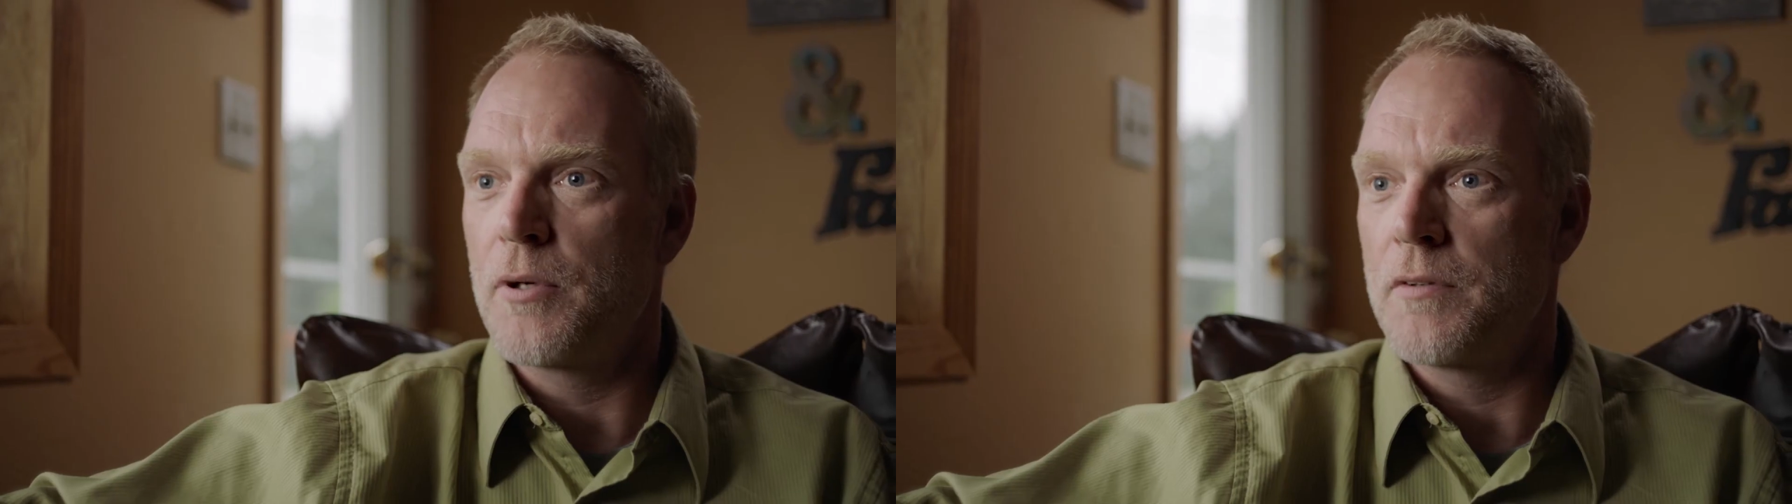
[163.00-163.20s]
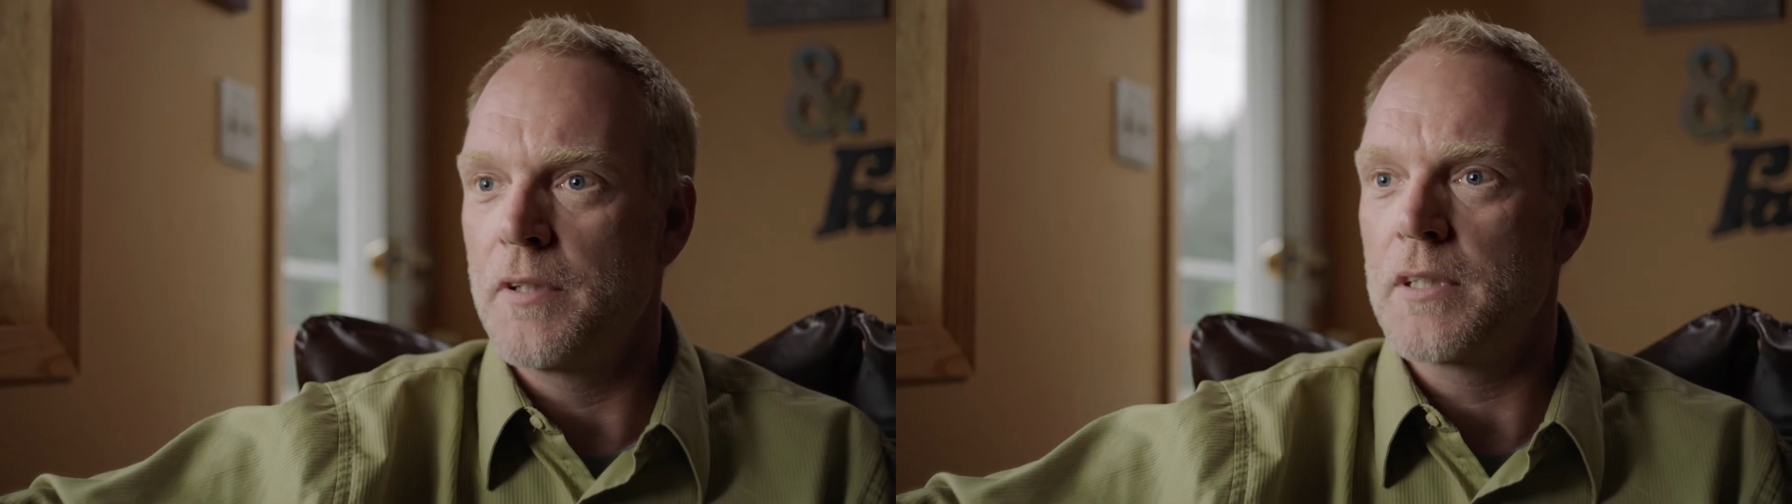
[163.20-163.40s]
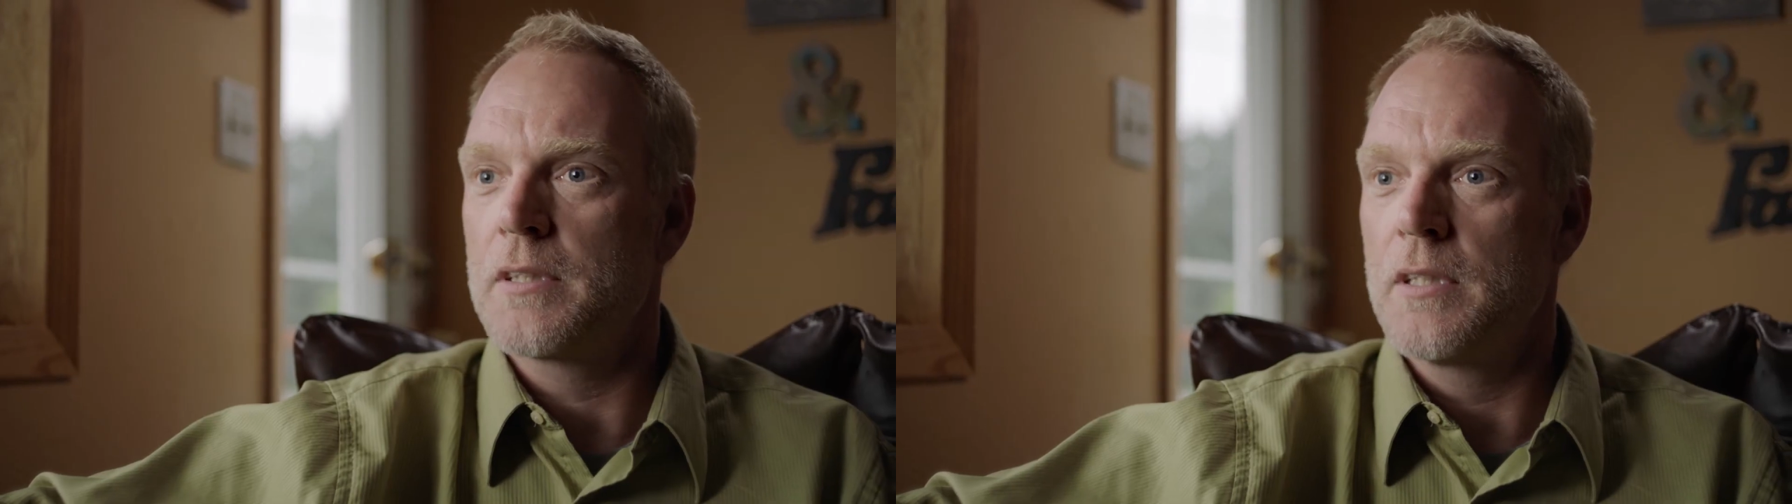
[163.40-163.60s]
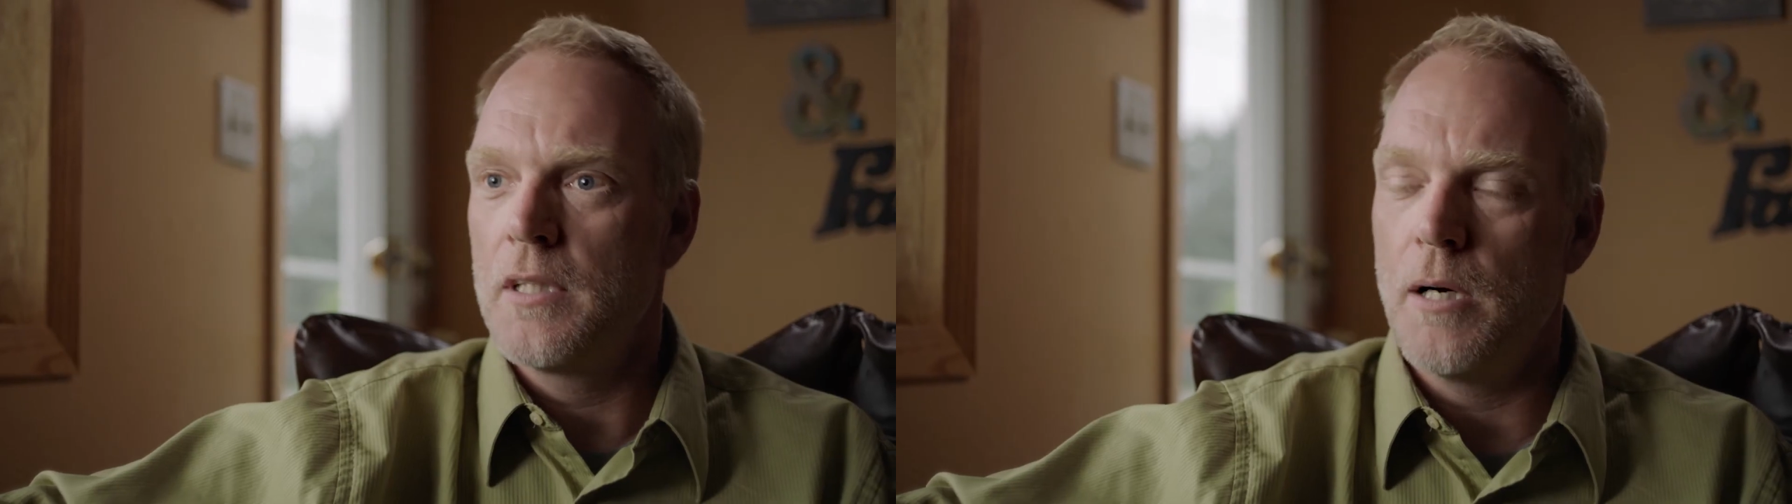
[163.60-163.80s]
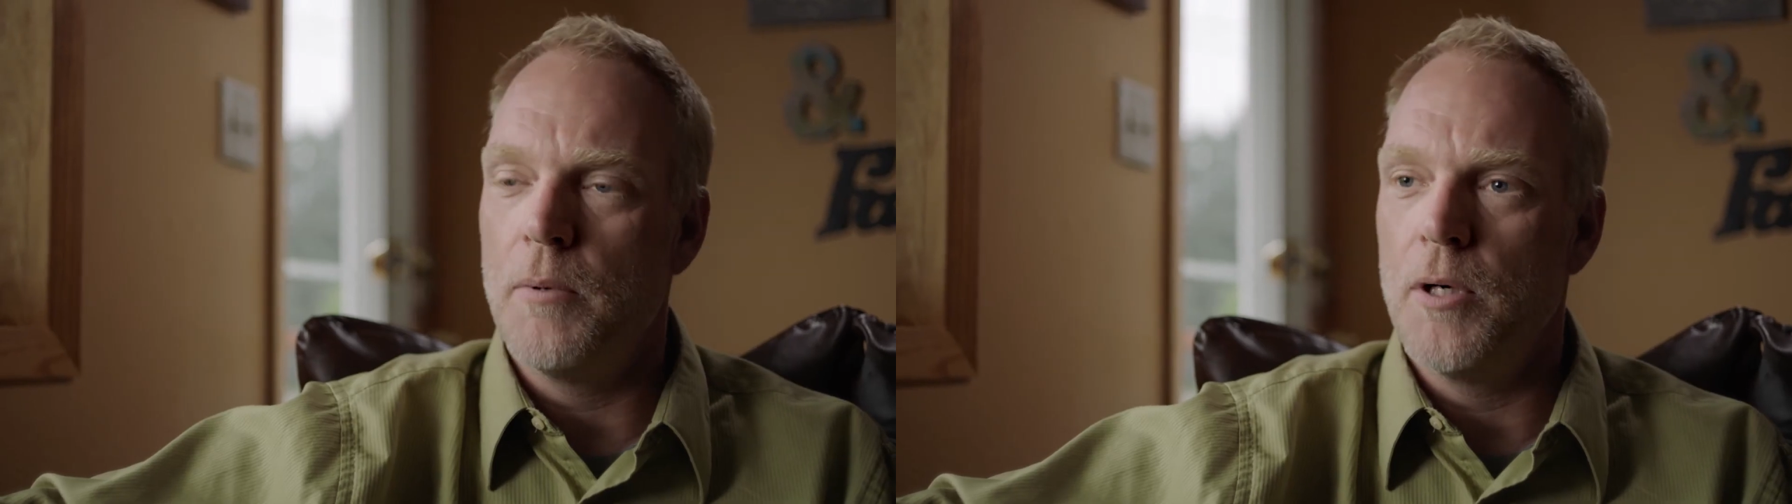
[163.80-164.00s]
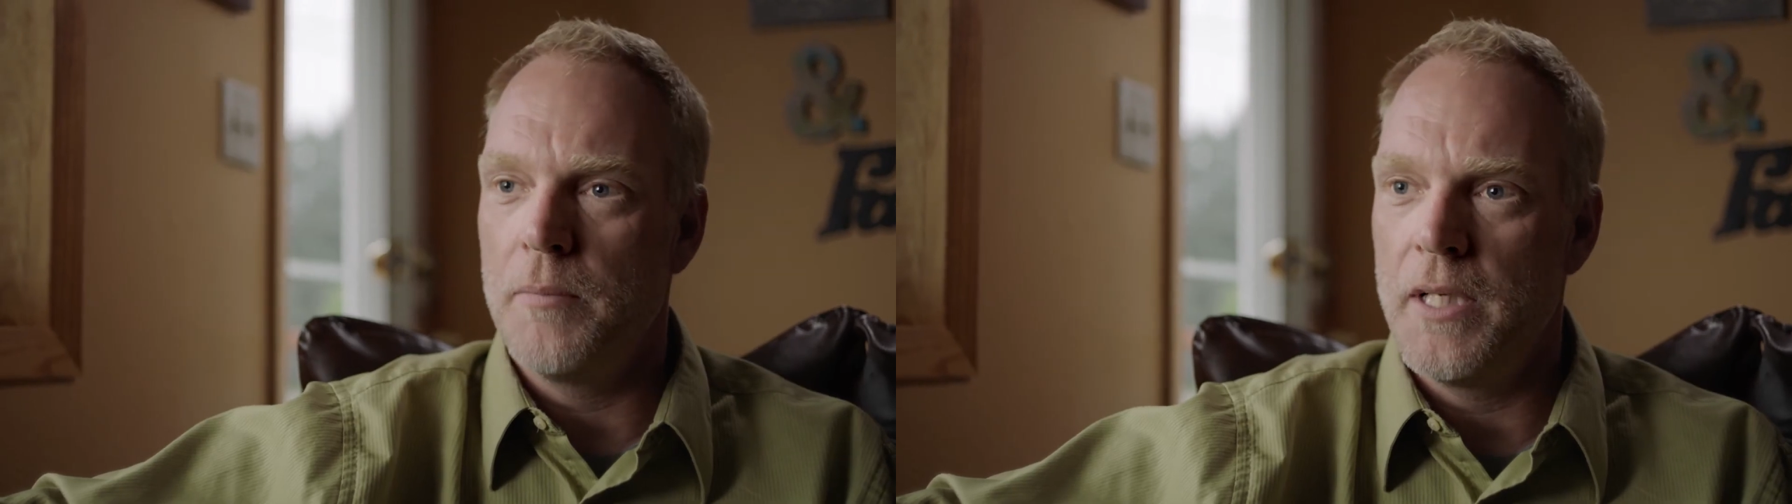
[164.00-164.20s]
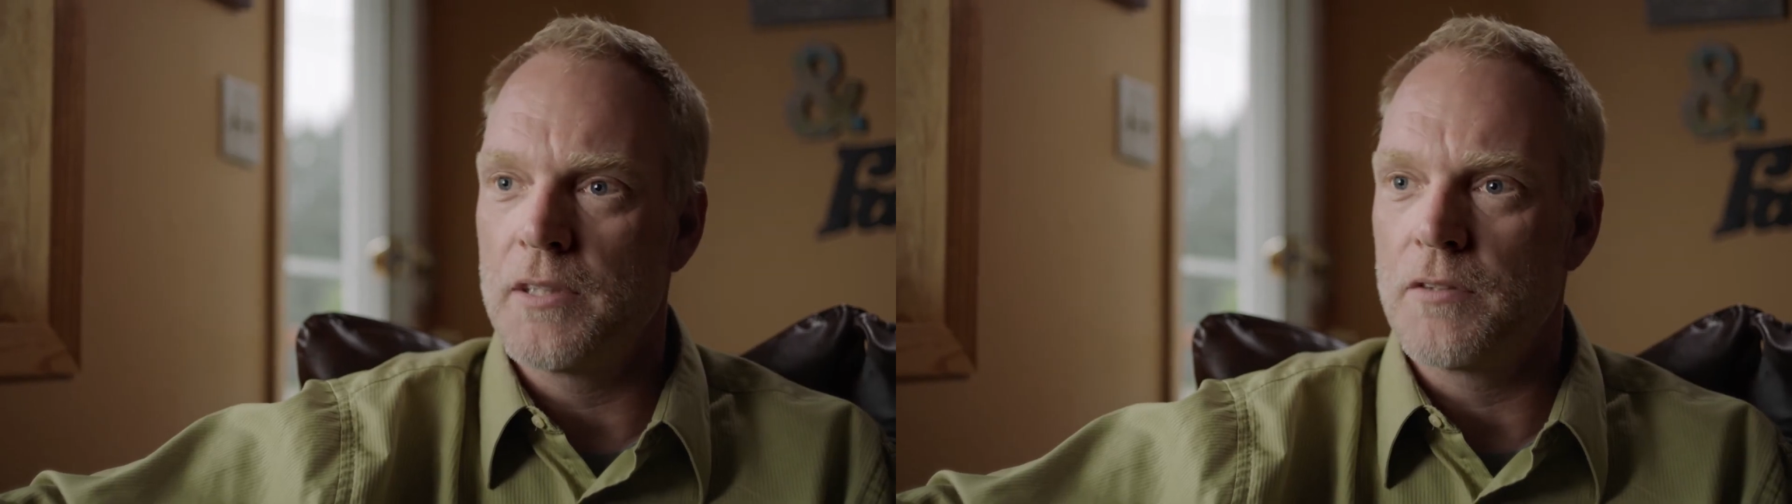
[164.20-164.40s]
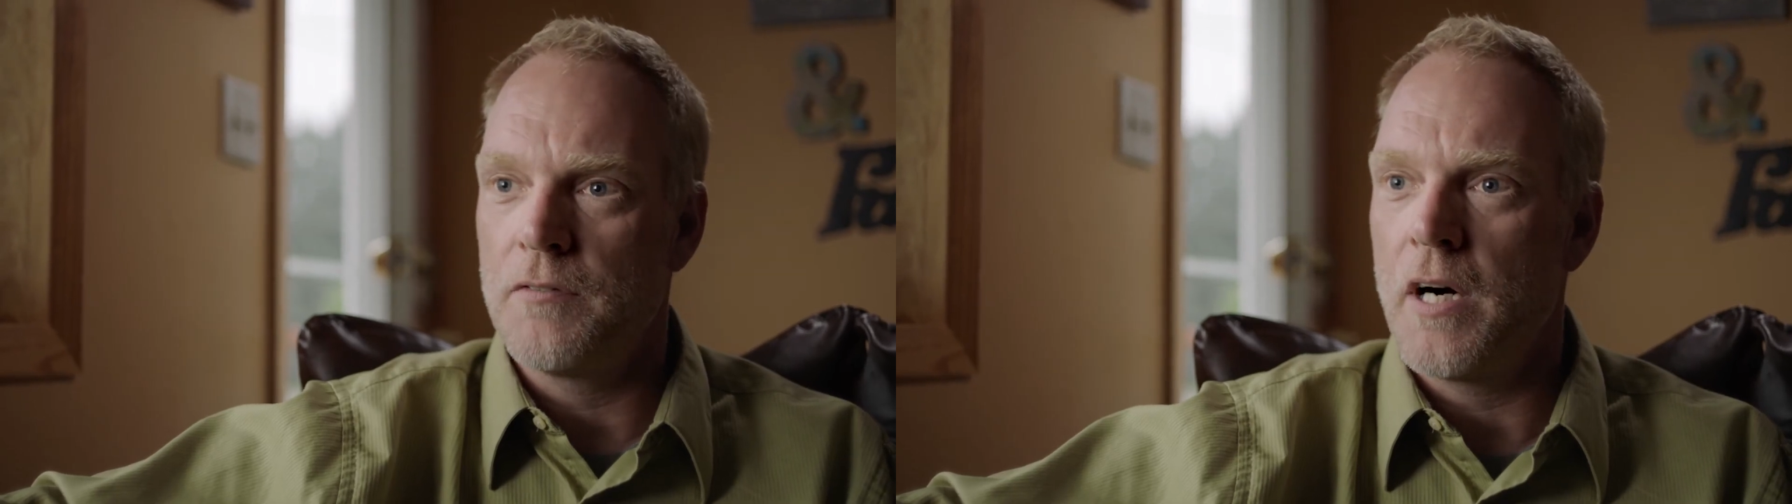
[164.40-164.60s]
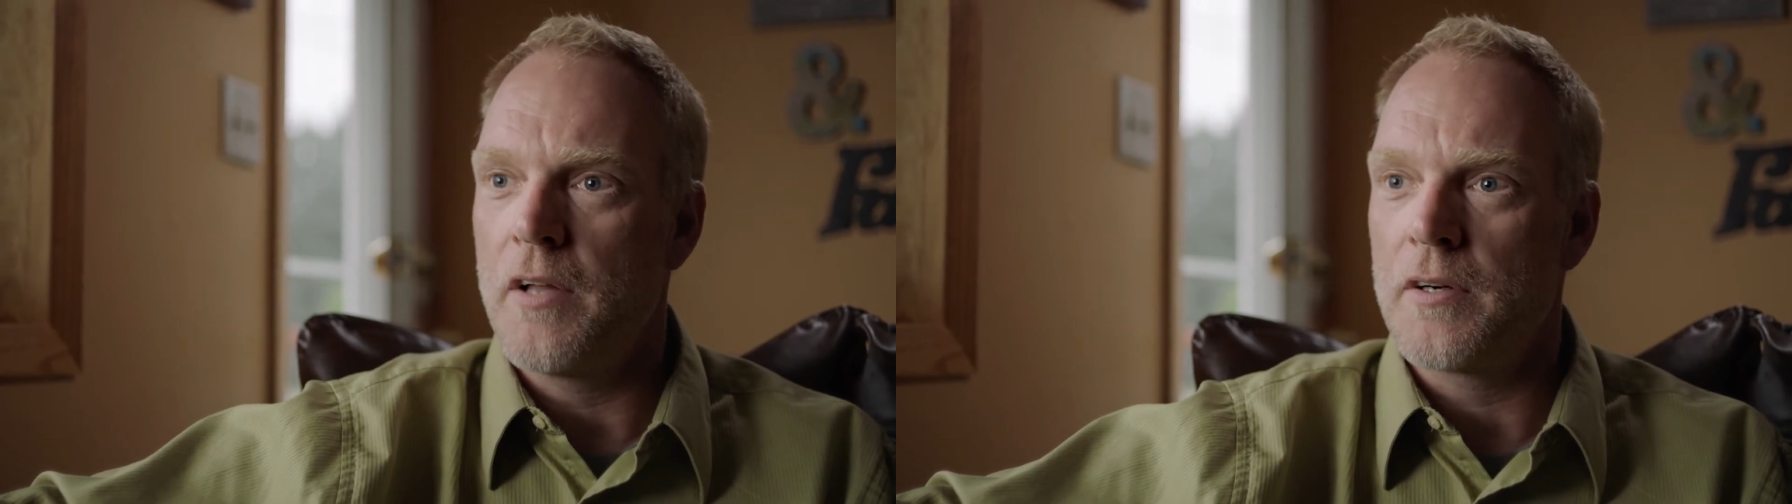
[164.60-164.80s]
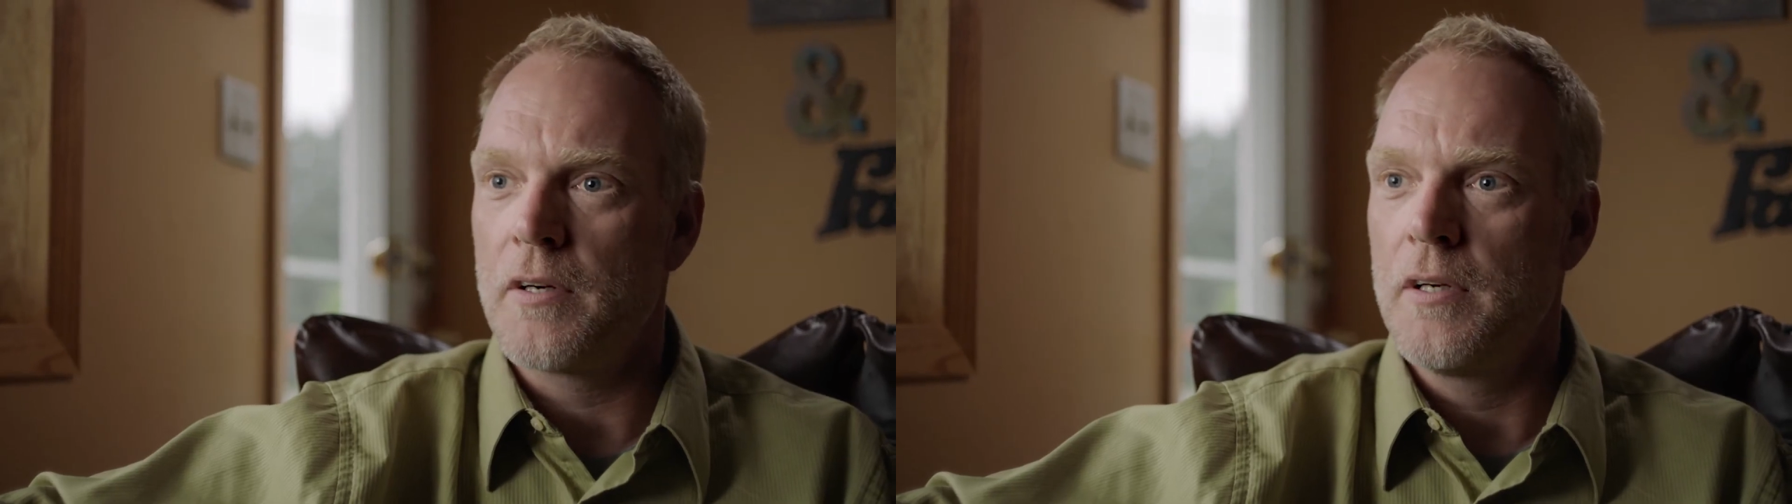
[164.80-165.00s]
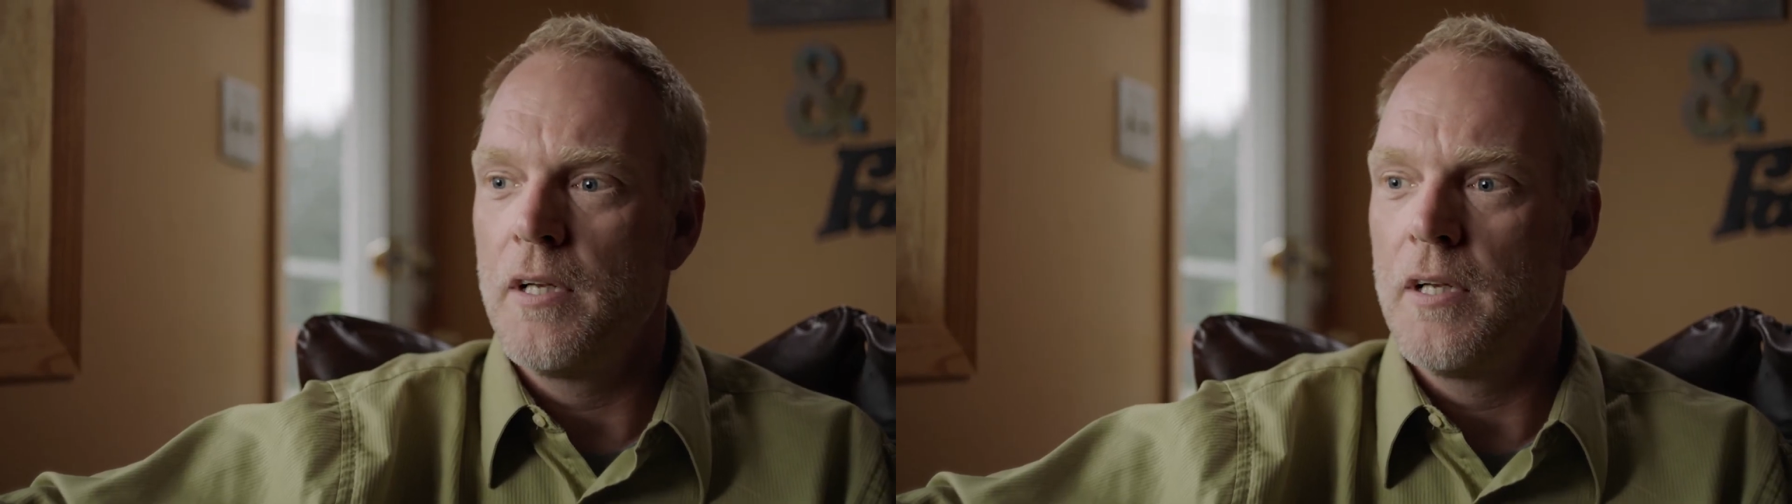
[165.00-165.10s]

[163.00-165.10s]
perfect about me as a father,